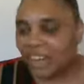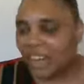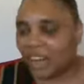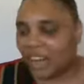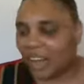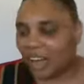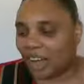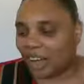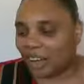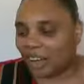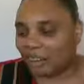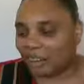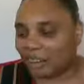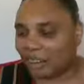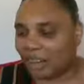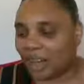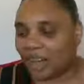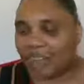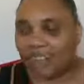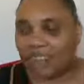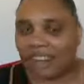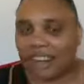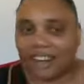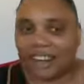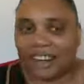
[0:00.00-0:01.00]

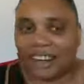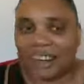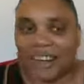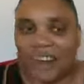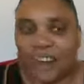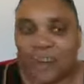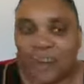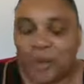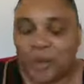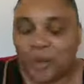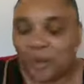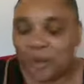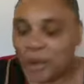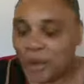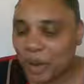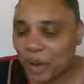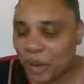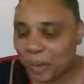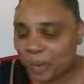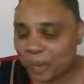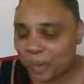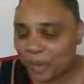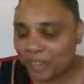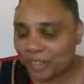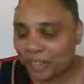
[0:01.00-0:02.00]
a lot of y'all who
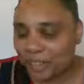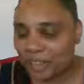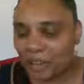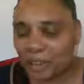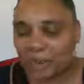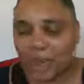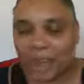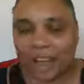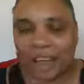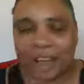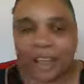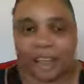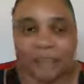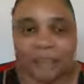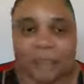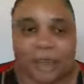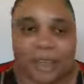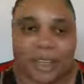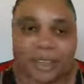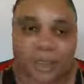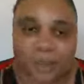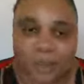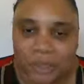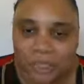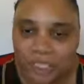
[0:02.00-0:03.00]
know me know I have
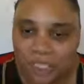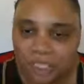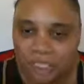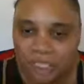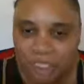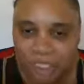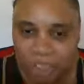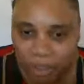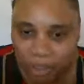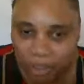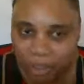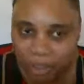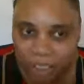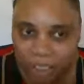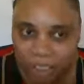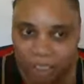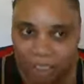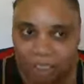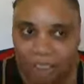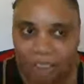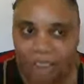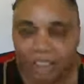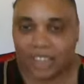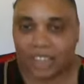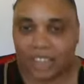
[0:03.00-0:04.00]
been on this
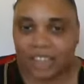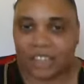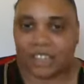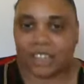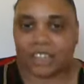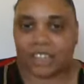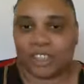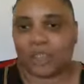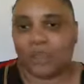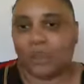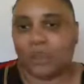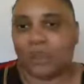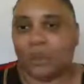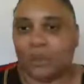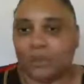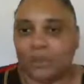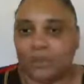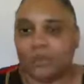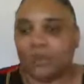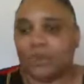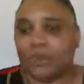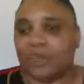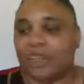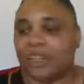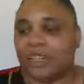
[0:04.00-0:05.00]
journey
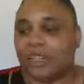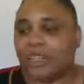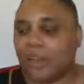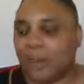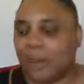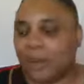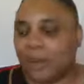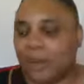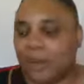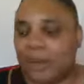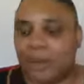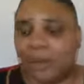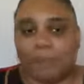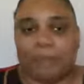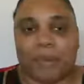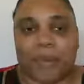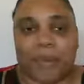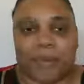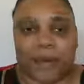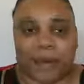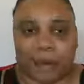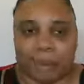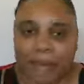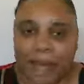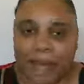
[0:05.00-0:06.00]
to
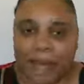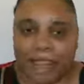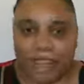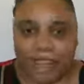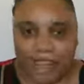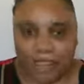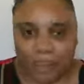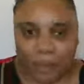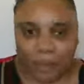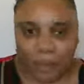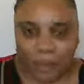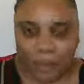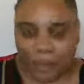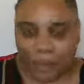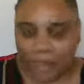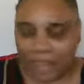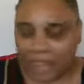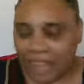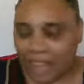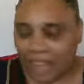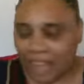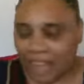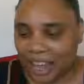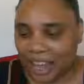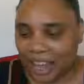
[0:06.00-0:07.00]
better my health.
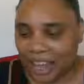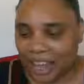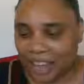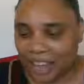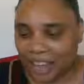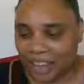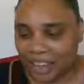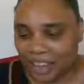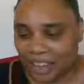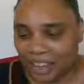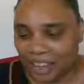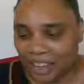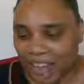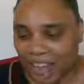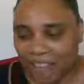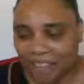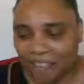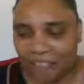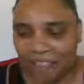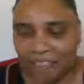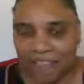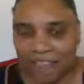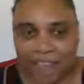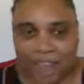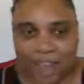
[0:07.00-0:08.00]
And I
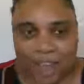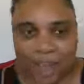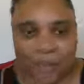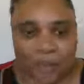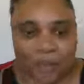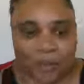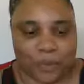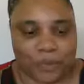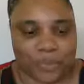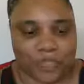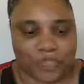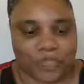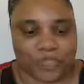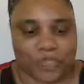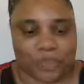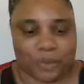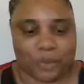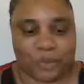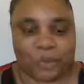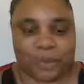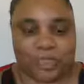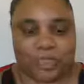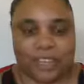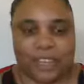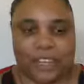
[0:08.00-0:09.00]
found
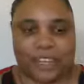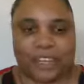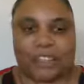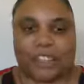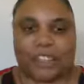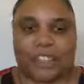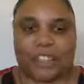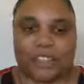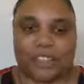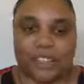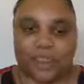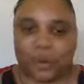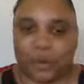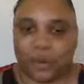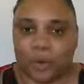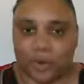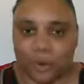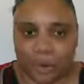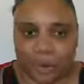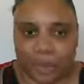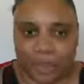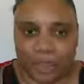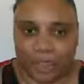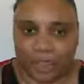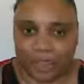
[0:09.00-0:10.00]
something that is so
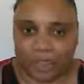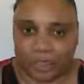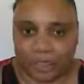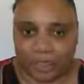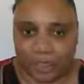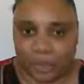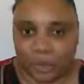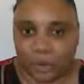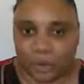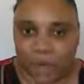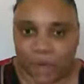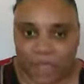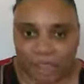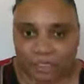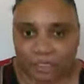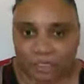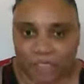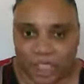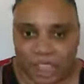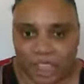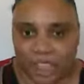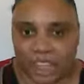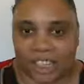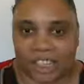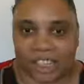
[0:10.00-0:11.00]
great, so life
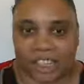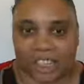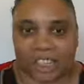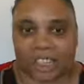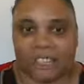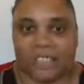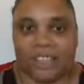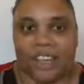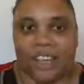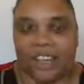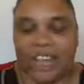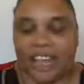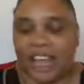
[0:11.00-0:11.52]
changing,